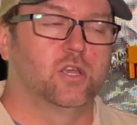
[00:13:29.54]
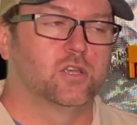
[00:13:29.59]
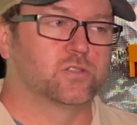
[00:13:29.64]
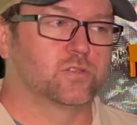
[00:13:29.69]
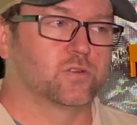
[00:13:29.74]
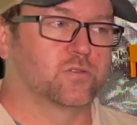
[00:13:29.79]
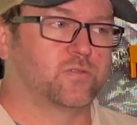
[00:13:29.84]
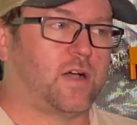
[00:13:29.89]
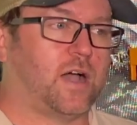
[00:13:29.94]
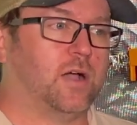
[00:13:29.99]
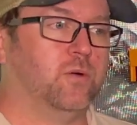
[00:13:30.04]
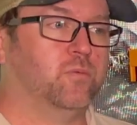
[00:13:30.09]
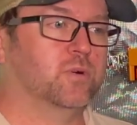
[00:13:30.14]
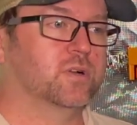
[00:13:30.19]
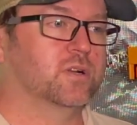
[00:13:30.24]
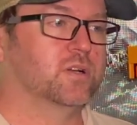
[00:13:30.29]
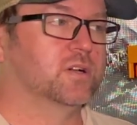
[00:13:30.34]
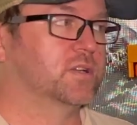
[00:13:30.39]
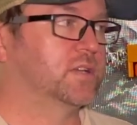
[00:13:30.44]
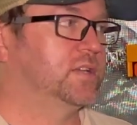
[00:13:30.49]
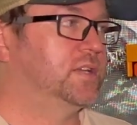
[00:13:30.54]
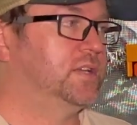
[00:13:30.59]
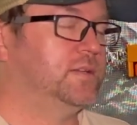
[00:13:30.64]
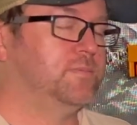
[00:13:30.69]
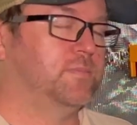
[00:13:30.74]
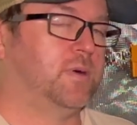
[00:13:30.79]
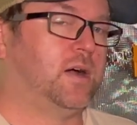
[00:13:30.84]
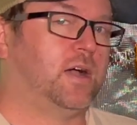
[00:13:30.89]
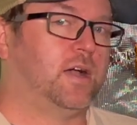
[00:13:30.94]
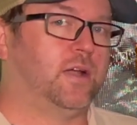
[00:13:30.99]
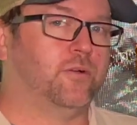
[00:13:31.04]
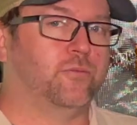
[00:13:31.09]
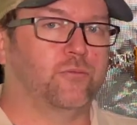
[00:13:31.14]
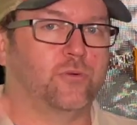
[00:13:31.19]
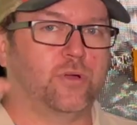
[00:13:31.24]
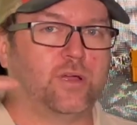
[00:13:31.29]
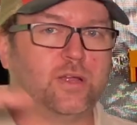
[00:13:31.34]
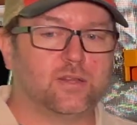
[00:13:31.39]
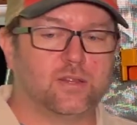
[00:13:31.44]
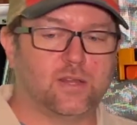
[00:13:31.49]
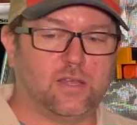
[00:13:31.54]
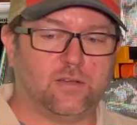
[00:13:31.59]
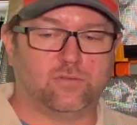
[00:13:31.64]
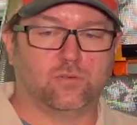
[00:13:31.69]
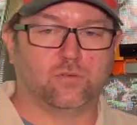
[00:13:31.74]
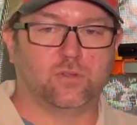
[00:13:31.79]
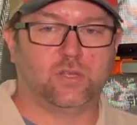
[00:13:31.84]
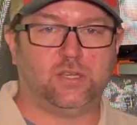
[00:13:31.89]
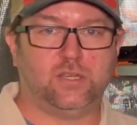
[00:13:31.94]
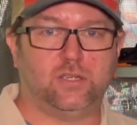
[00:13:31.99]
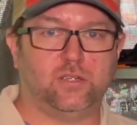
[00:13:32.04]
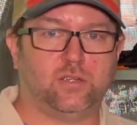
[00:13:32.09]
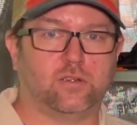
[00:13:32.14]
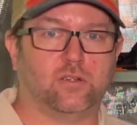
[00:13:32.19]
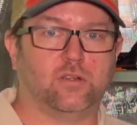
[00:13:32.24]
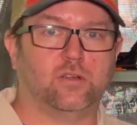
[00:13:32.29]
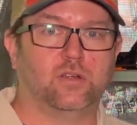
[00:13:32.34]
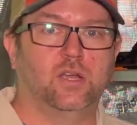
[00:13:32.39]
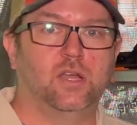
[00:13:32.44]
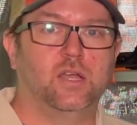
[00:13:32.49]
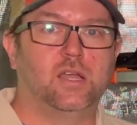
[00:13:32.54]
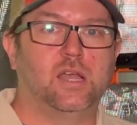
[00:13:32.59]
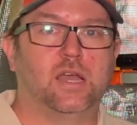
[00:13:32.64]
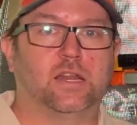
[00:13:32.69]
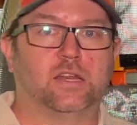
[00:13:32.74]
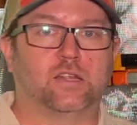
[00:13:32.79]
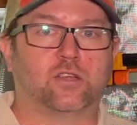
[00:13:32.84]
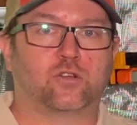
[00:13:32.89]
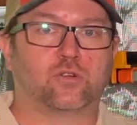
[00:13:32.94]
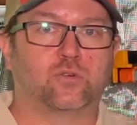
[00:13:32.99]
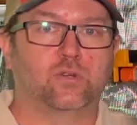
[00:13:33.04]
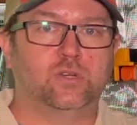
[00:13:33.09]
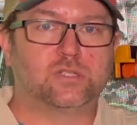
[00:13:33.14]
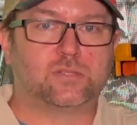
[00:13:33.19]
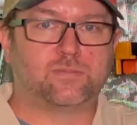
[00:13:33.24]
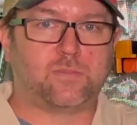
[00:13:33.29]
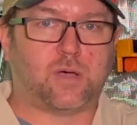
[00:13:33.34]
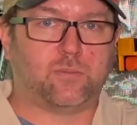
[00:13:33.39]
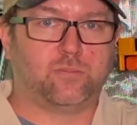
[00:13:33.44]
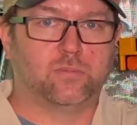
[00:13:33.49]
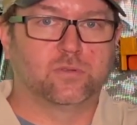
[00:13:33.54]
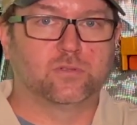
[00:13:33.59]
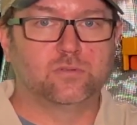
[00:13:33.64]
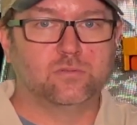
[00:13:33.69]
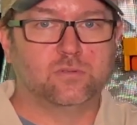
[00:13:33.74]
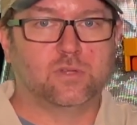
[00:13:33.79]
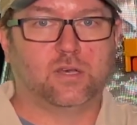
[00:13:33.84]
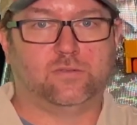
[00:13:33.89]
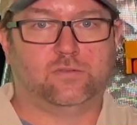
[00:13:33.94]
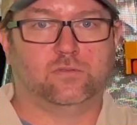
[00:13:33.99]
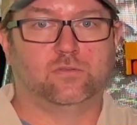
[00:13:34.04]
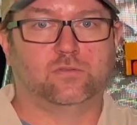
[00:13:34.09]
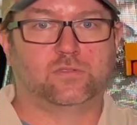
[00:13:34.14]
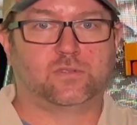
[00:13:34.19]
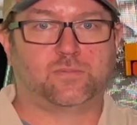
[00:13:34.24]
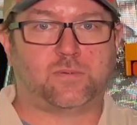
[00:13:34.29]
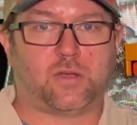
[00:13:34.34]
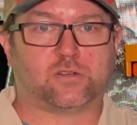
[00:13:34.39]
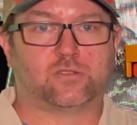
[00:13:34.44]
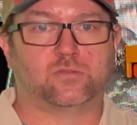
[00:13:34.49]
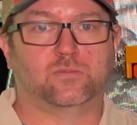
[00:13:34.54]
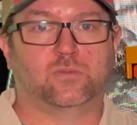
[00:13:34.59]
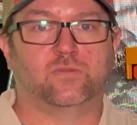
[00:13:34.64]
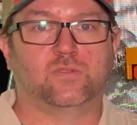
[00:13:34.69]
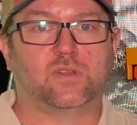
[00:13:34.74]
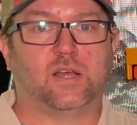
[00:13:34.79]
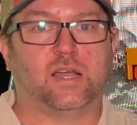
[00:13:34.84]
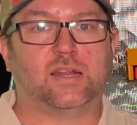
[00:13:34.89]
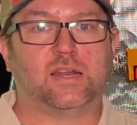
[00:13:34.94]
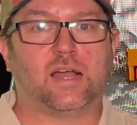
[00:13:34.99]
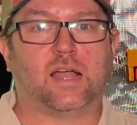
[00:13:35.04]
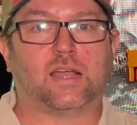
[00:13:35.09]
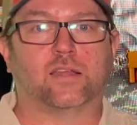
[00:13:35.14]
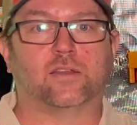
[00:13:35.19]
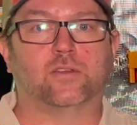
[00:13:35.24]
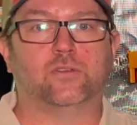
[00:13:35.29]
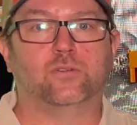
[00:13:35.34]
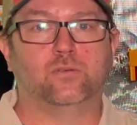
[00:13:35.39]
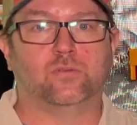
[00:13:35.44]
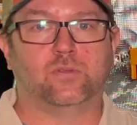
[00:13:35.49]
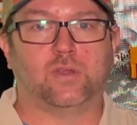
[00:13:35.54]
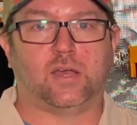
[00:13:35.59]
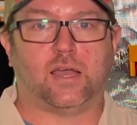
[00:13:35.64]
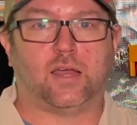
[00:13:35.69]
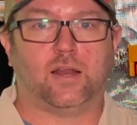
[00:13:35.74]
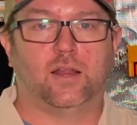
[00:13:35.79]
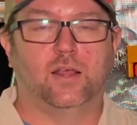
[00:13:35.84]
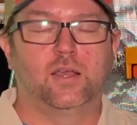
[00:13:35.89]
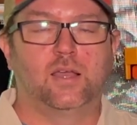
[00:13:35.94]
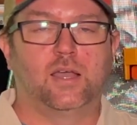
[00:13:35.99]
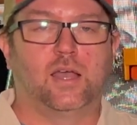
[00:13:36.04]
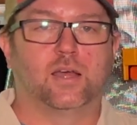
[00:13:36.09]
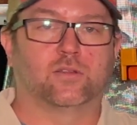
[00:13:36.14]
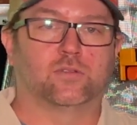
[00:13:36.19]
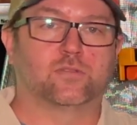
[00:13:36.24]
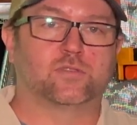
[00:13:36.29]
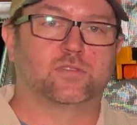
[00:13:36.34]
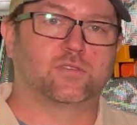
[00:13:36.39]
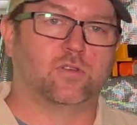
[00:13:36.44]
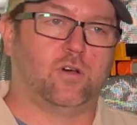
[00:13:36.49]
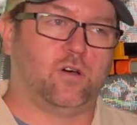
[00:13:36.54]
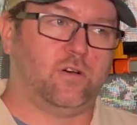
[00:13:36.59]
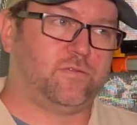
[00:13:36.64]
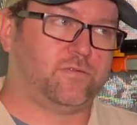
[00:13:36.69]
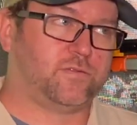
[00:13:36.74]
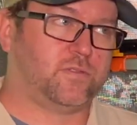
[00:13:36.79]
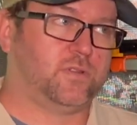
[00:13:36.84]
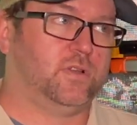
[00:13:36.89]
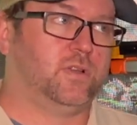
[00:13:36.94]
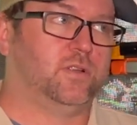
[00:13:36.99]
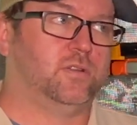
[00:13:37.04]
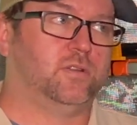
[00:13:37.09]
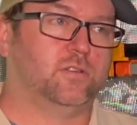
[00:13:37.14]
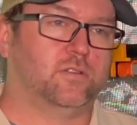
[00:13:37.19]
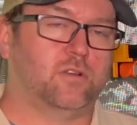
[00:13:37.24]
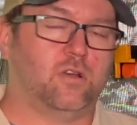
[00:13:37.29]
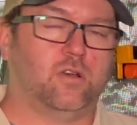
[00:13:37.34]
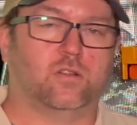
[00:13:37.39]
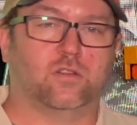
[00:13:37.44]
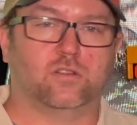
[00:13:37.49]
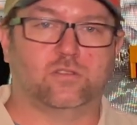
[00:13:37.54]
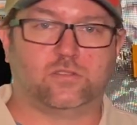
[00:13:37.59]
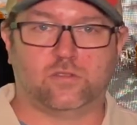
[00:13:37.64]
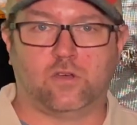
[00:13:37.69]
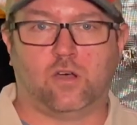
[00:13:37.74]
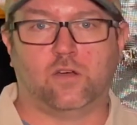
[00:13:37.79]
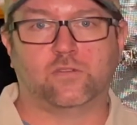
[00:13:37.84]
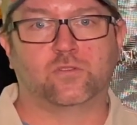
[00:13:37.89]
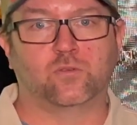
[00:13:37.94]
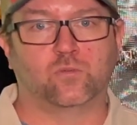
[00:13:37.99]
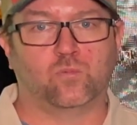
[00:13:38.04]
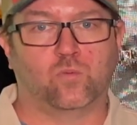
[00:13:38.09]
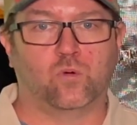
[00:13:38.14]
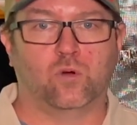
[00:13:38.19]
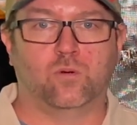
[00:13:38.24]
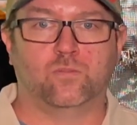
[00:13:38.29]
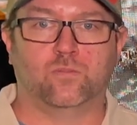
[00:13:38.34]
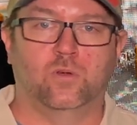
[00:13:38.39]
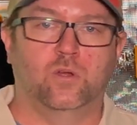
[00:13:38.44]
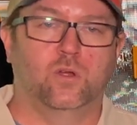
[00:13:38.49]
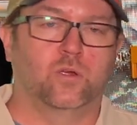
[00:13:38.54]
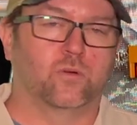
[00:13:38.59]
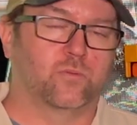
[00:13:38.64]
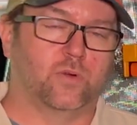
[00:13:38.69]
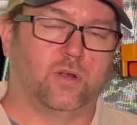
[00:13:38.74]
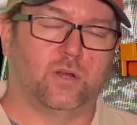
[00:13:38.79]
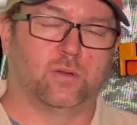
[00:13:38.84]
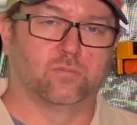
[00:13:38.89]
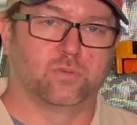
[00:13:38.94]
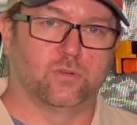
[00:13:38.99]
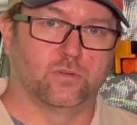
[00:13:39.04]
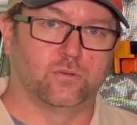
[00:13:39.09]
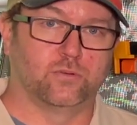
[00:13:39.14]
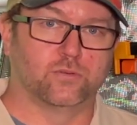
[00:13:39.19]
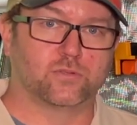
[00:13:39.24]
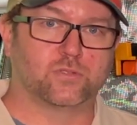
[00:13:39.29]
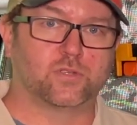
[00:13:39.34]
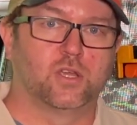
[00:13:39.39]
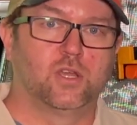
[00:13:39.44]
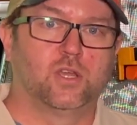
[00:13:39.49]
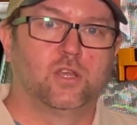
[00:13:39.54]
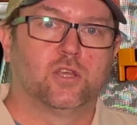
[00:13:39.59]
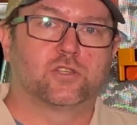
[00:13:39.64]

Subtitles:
So if I want to keep my red level here and increase my blue level spectrum of light, I can do that. And they're soft, in the soft and warm red and blues.